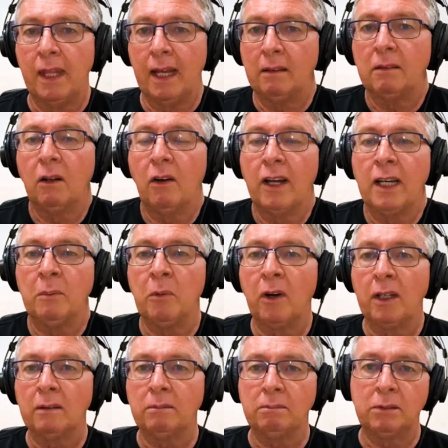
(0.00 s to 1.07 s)
that lining
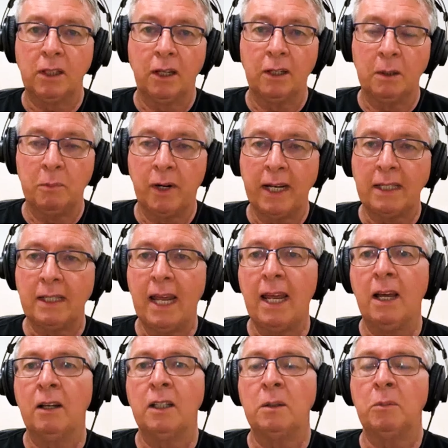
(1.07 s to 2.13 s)
might slowly break
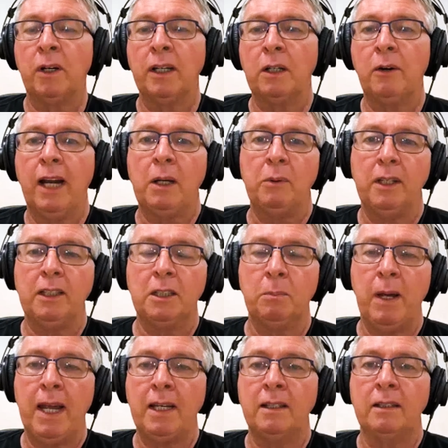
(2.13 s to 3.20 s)
down. It might crack with
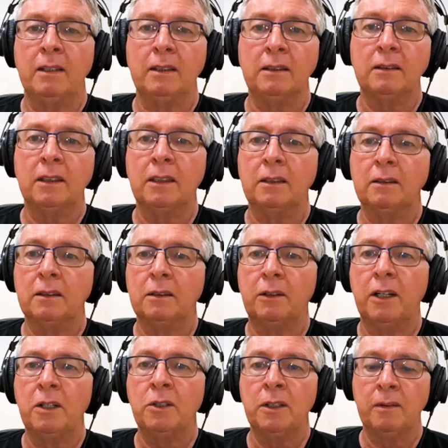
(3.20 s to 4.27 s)
expansion and
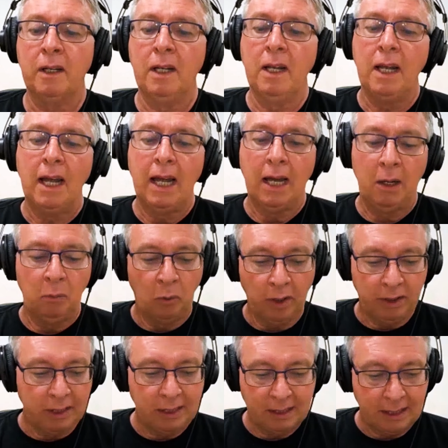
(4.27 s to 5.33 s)
corrosion. And
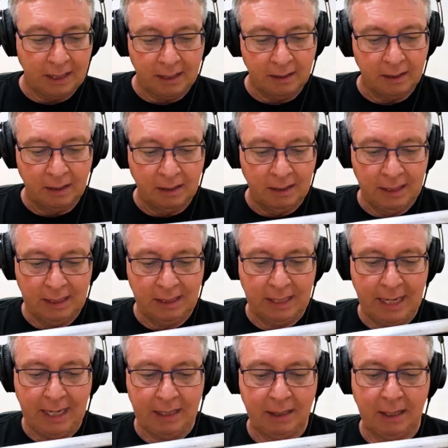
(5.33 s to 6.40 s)
what this does,
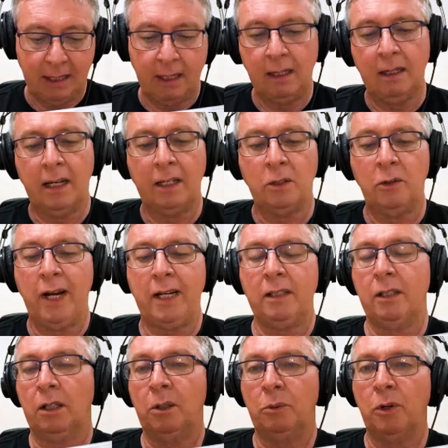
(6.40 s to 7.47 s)
this actually
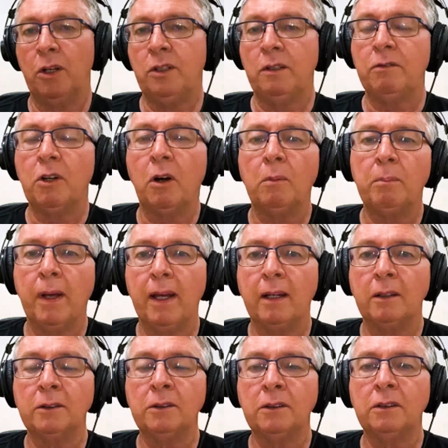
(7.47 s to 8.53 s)
attracts the corrosive
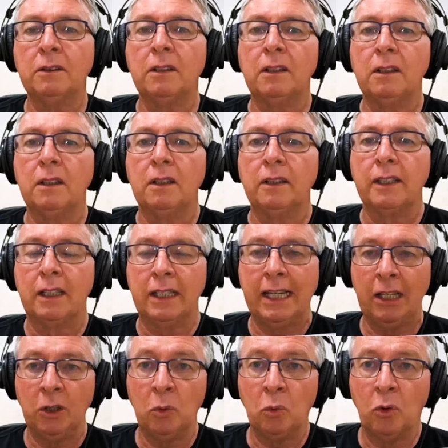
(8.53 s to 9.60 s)
compounds that are
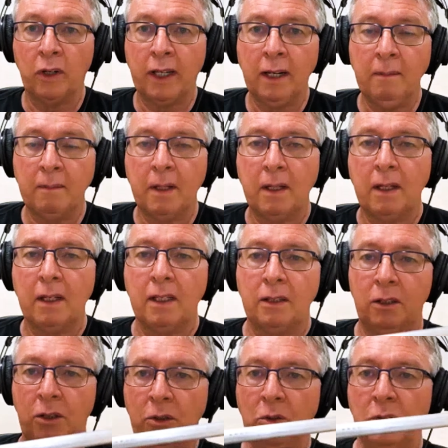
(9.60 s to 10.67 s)
in the water
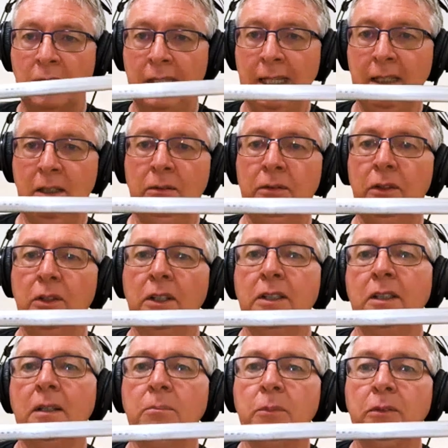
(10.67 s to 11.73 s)
to this
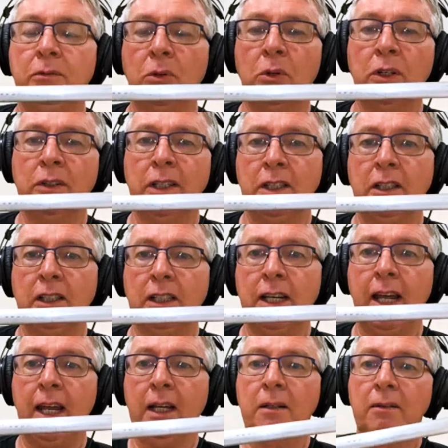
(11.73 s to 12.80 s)
first before it reaches
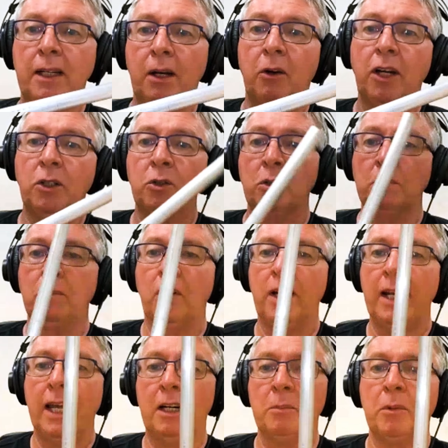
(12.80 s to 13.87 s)
the tank. Now, I took
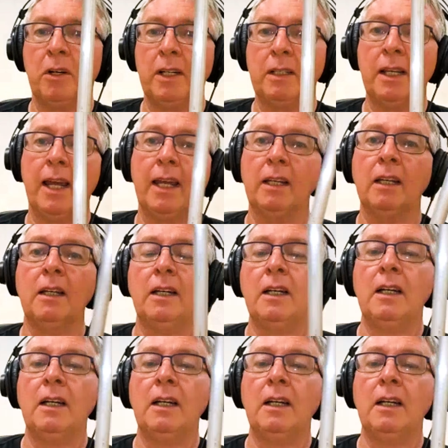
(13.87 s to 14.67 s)
mine out of my tank